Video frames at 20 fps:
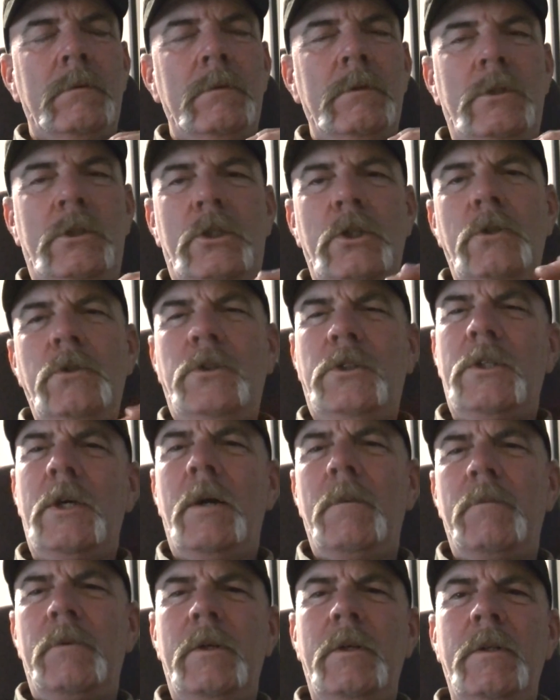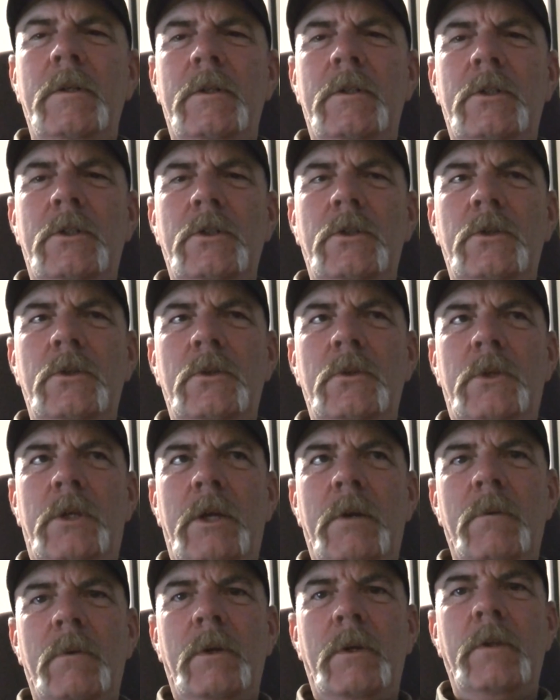do something to
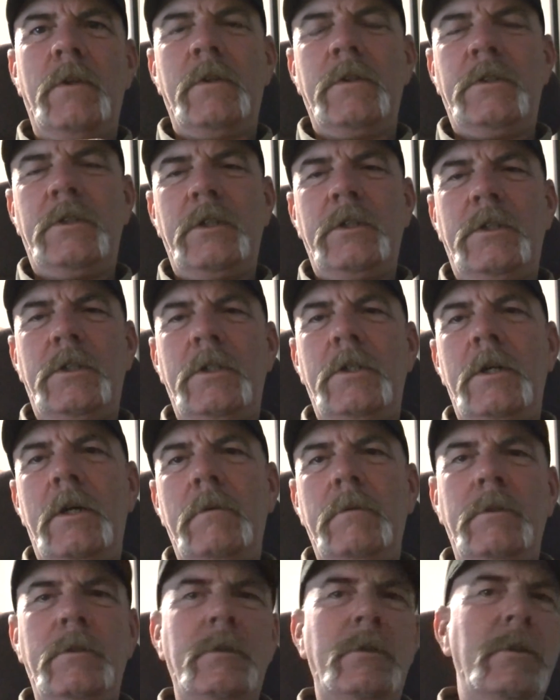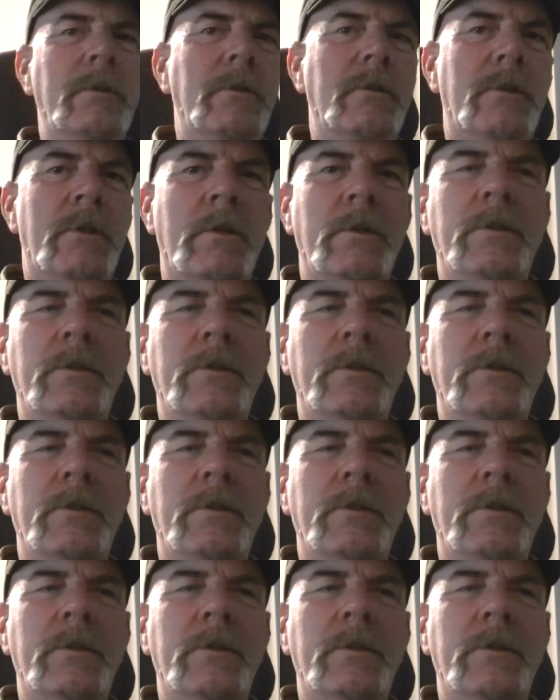get rid of the CCWs in certain